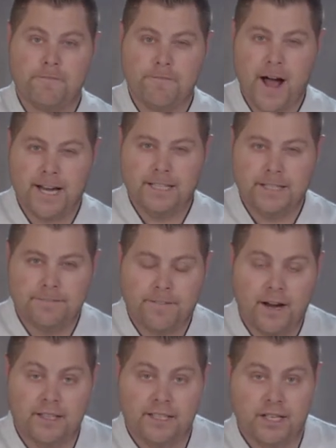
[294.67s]
finely,
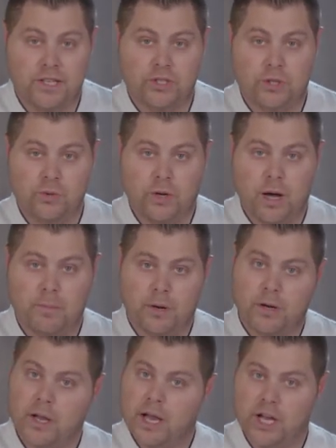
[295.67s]
finely diced
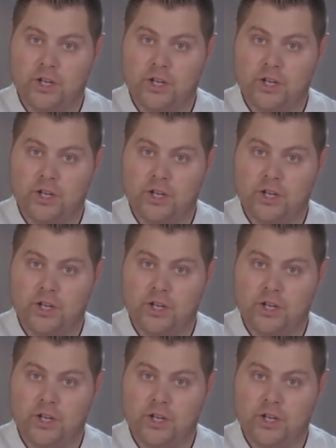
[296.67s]
cucumber,